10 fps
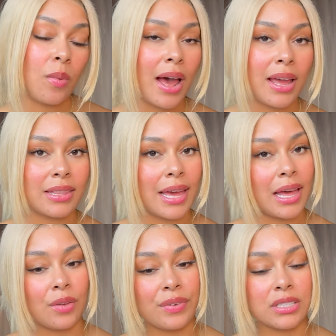why the
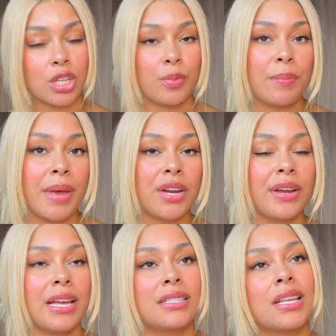e.l.f. is a little bit better
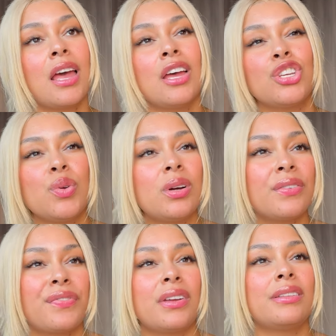is you
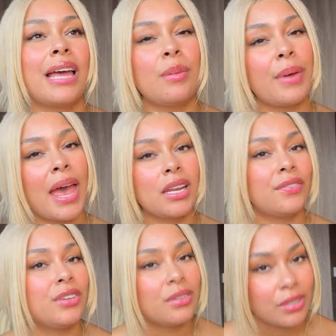won't feel that bad
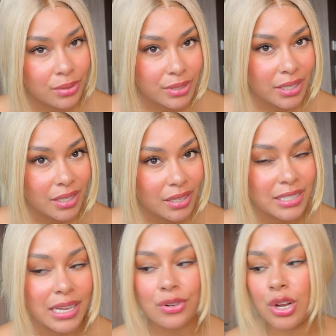if you lose it because
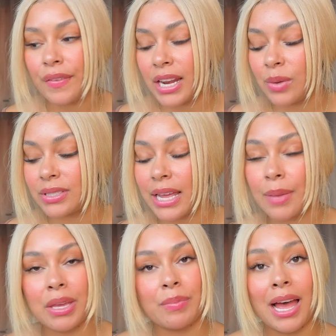I don't know if anyone's like
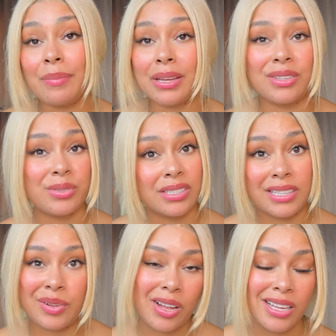me, Bobby, losing
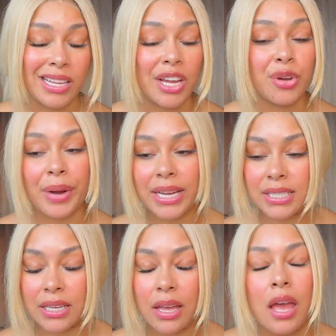lip gloss like
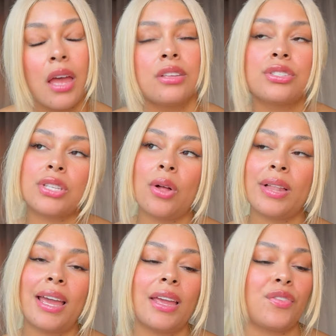crazy. So
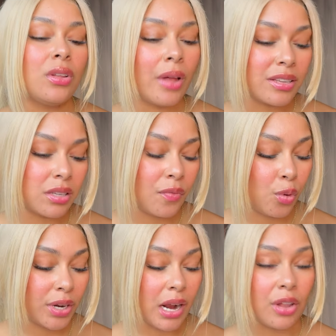like if you lost a
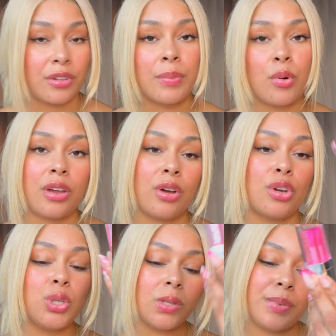$40 lip oil,
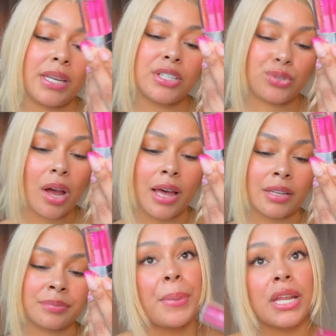you would be distraught.
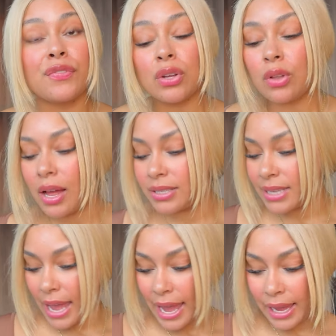But if you lost
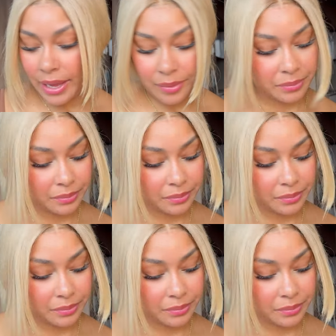a